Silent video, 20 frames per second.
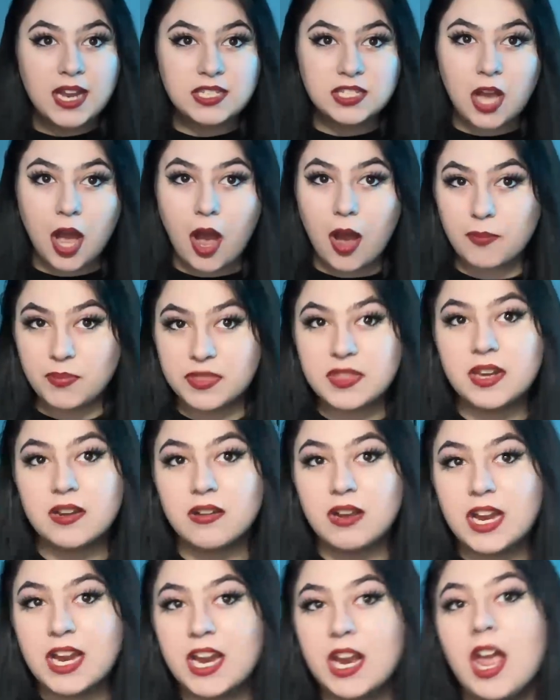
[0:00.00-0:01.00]
top
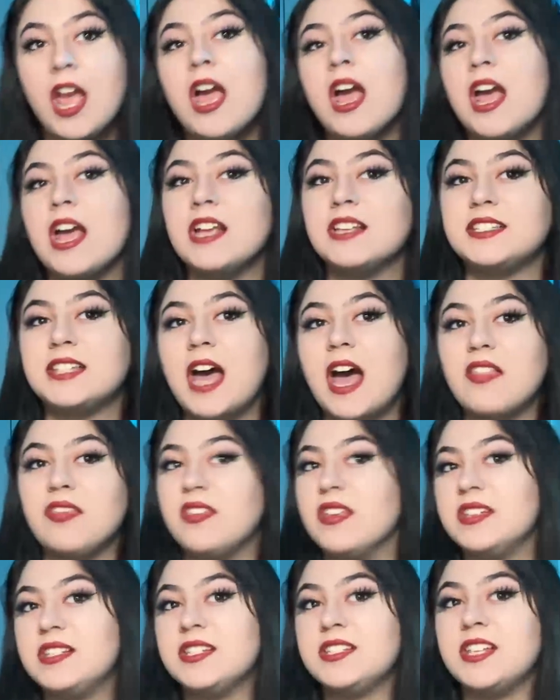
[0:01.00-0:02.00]
theory is that
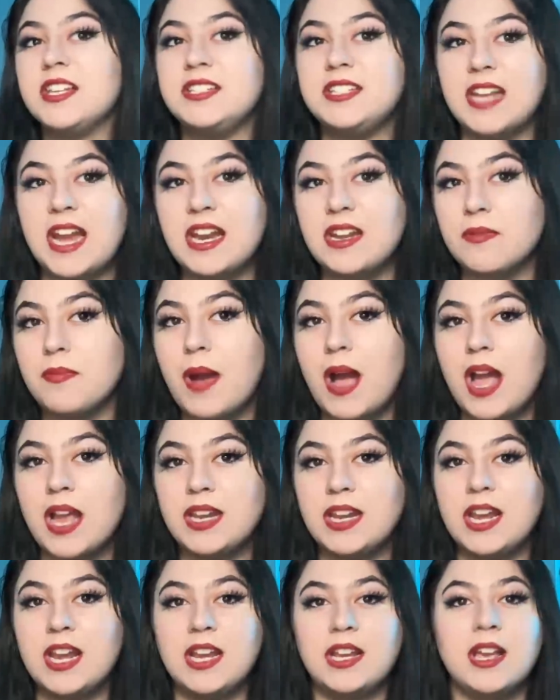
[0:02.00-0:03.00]
this is a data
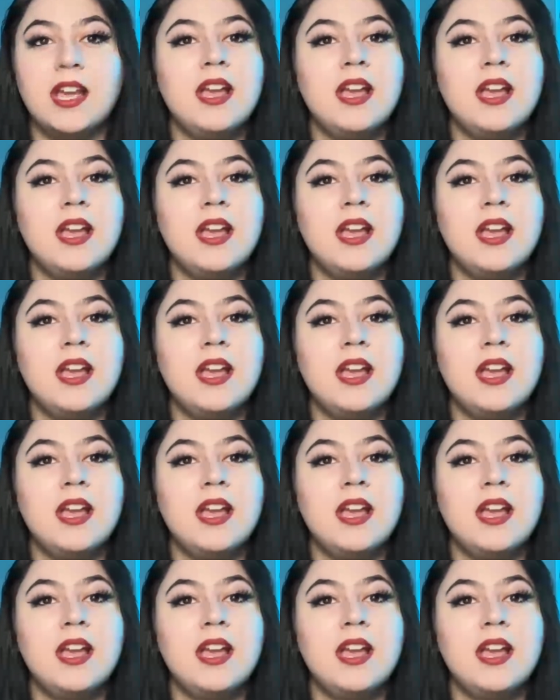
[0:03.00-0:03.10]
mining,